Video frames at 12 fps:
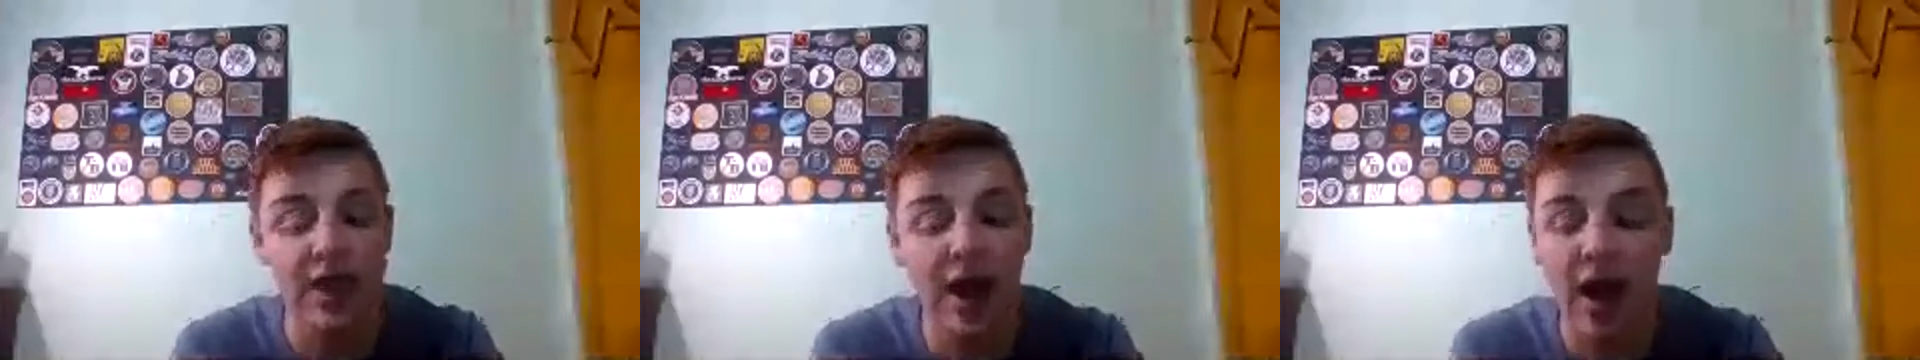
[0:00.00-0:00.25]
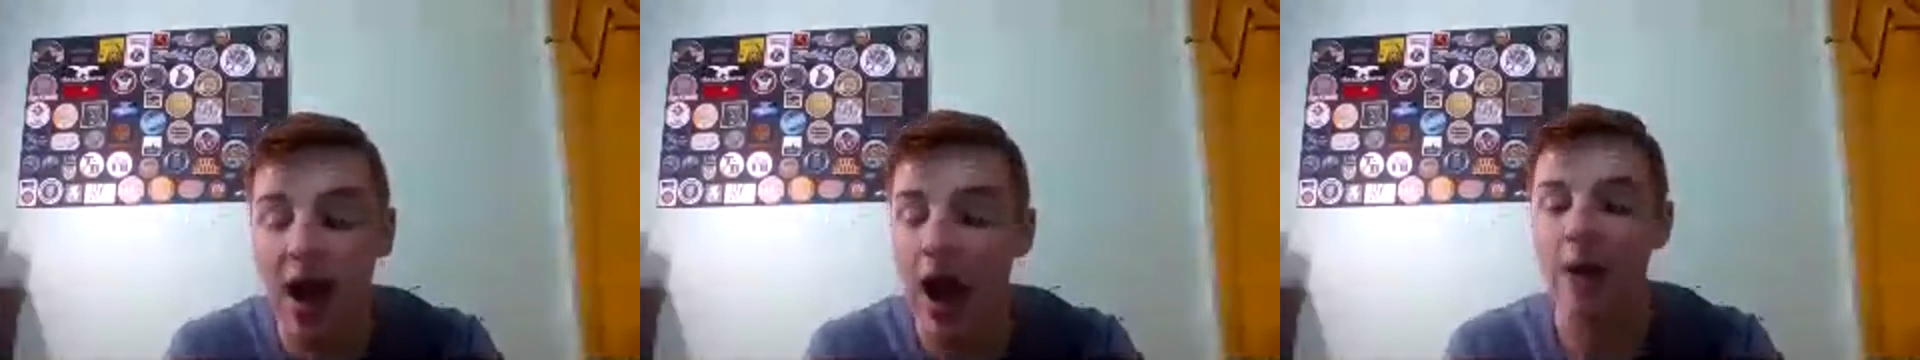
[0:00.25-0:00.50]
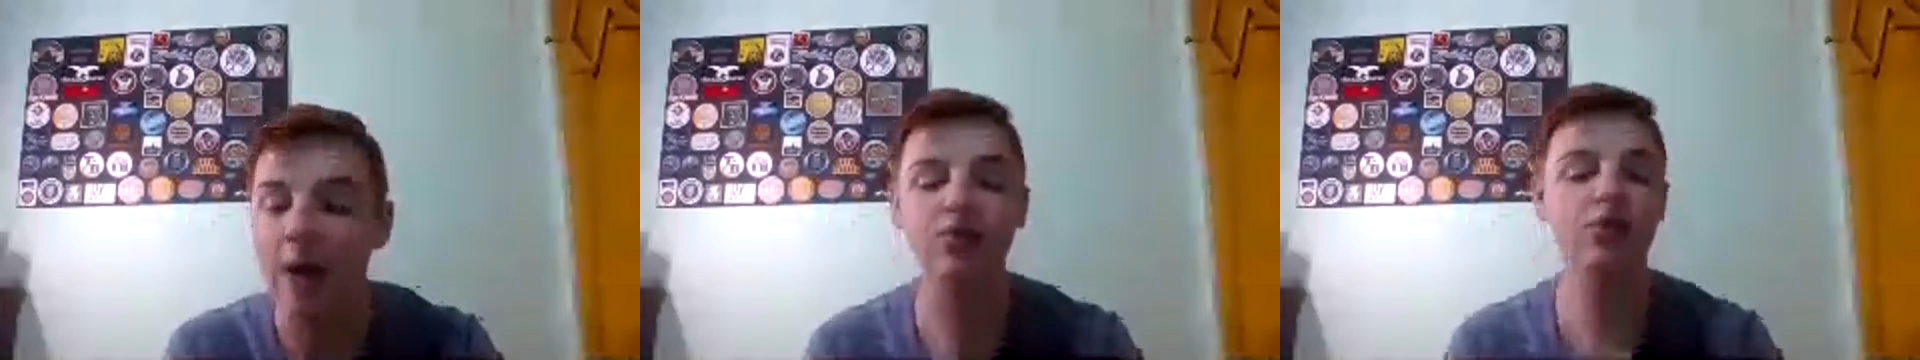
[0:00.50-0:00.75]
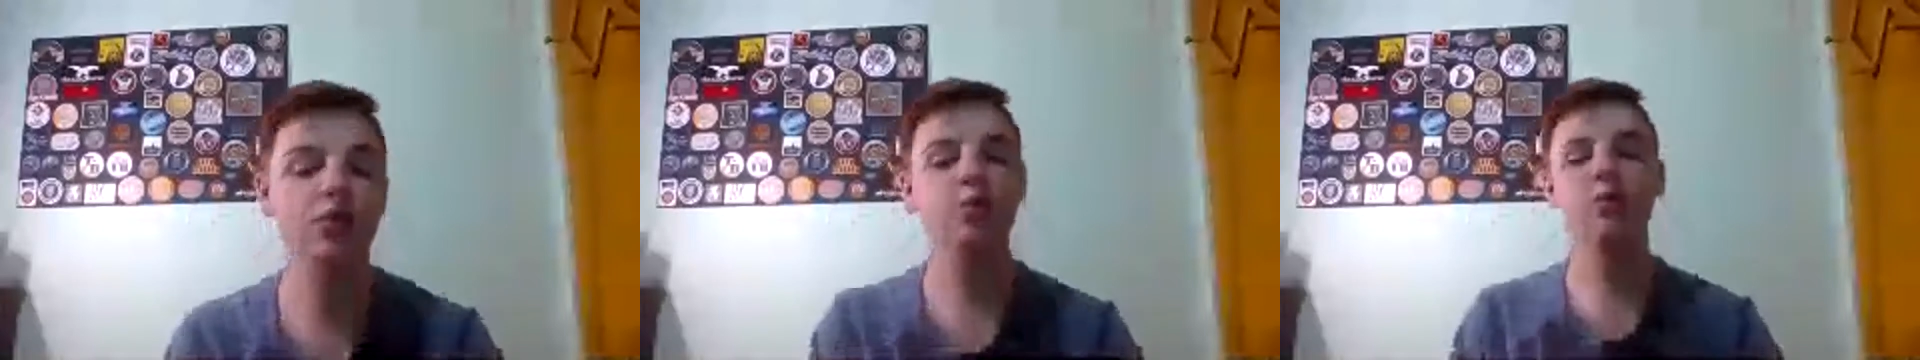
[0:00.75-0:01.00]
Yeah, I'm
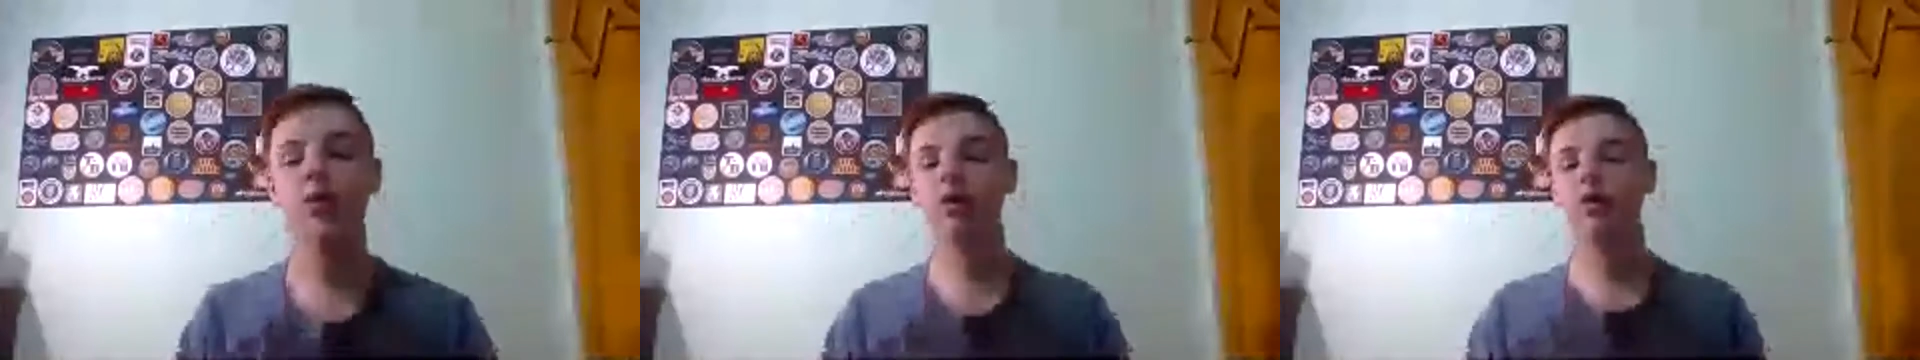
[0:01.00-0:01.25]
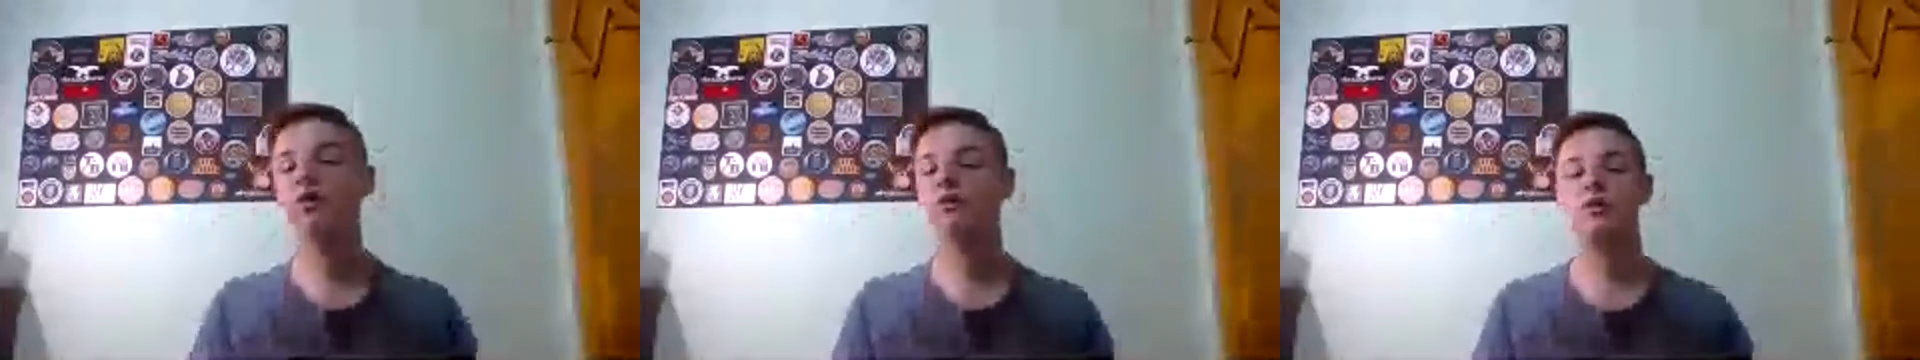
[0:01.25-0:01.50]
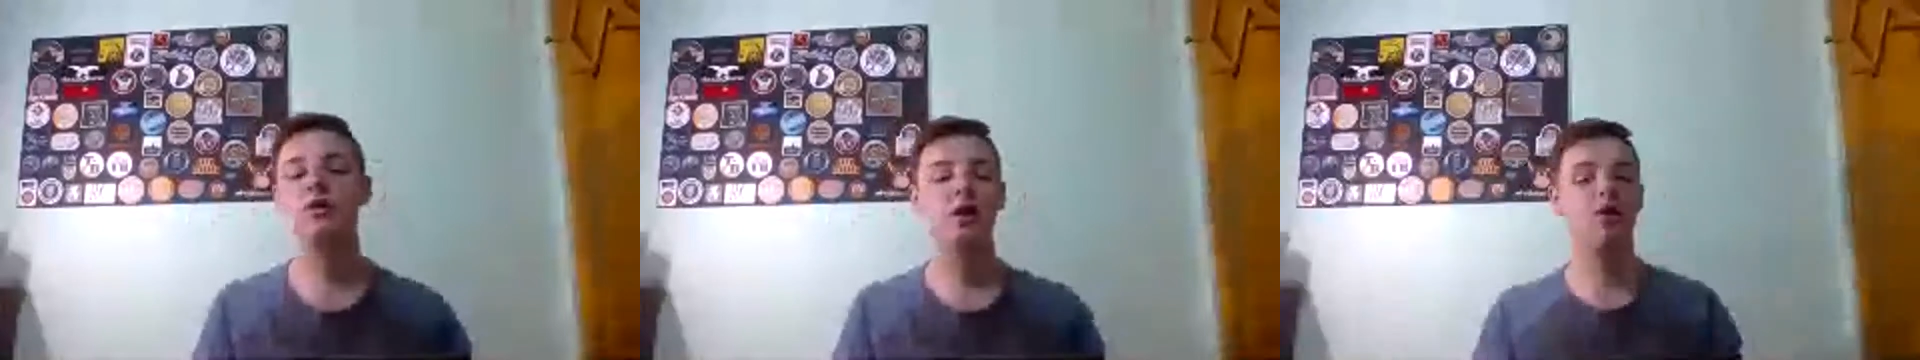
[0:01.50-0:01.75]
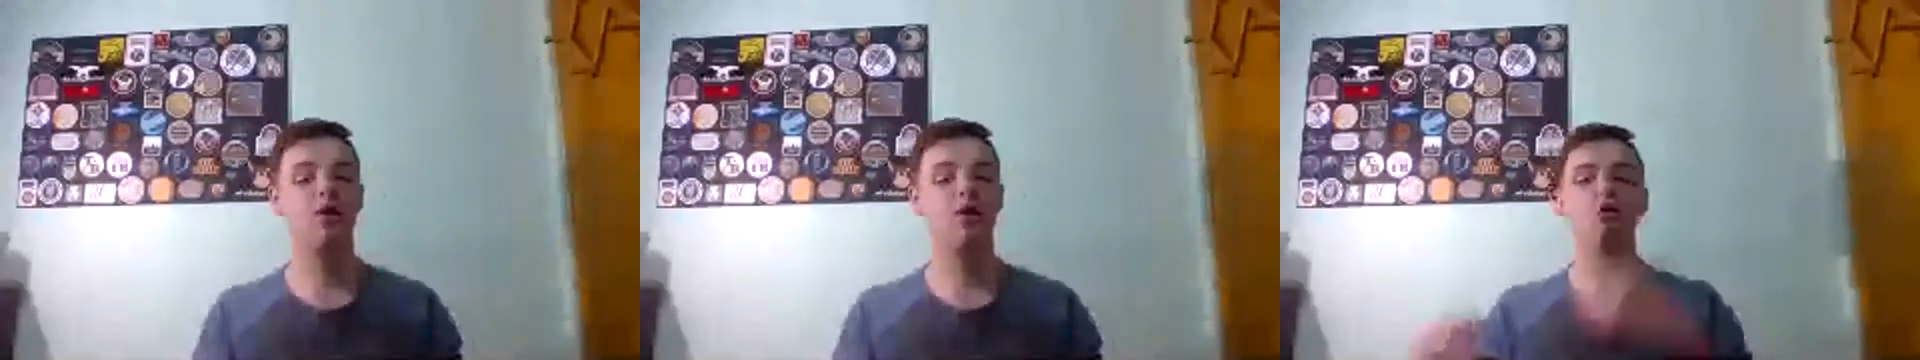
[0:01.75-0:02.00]
sure we will, you
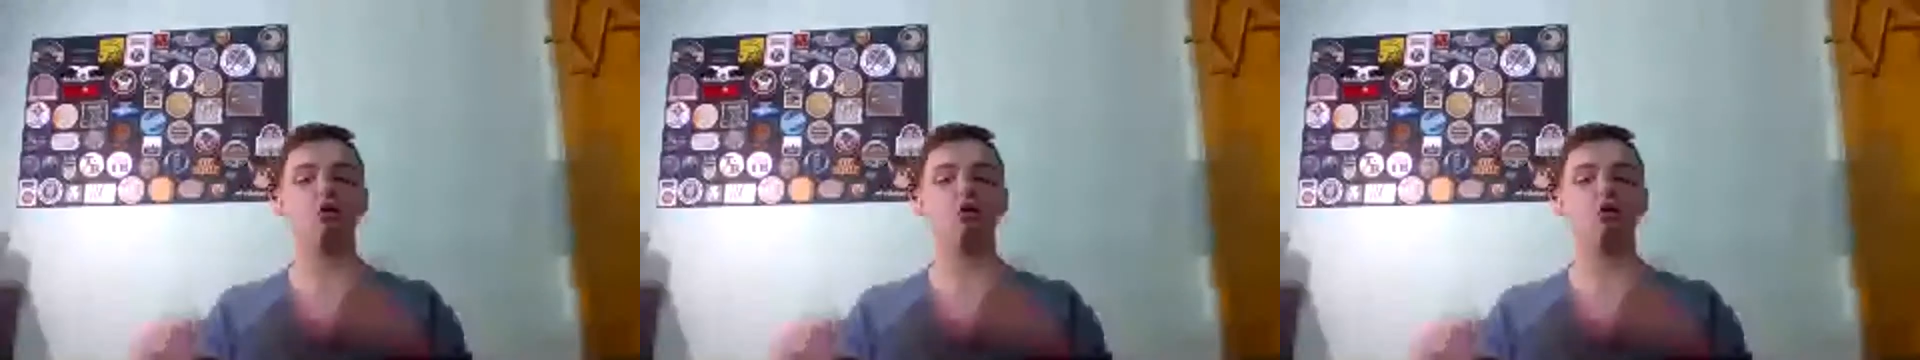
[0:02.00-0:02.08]
know,